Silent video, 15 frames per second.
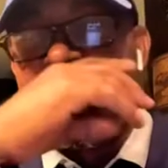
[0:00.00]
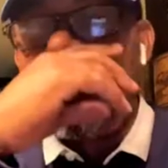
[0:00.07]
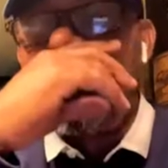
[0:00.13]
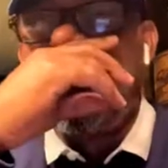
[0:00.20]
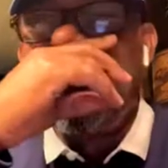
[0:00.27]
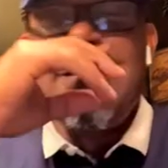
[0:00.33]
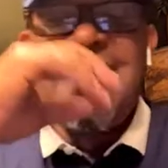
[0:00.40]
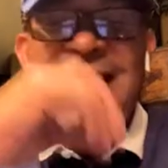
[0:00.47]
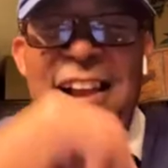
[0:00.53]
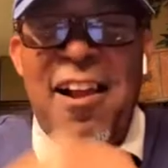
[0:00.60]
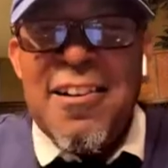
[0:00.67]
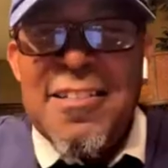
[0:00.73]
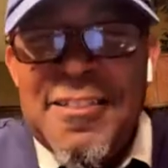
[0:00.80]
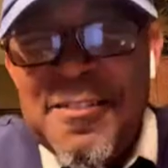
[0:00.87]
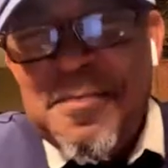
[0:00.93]

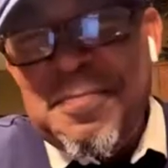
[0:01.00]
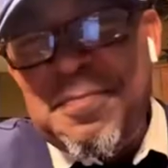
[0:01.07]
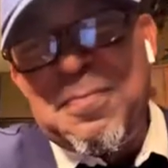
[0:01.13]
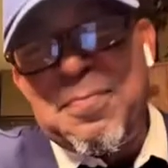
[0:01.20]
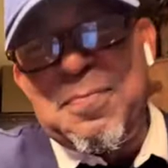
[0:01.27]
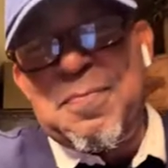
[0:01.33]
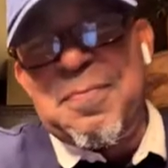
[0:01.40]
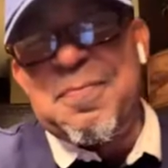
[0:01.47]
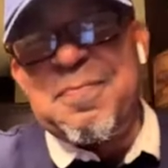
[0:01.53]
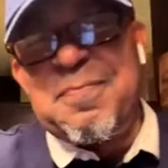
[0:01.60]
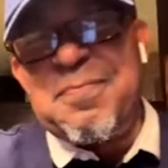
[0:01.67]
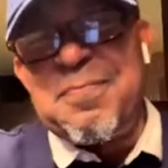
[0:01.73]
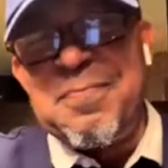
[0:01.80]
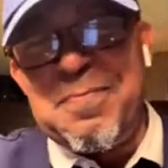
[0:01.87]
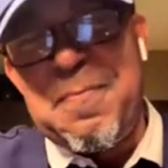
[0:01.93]
You should have let it
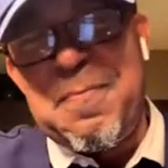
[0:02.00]
sit.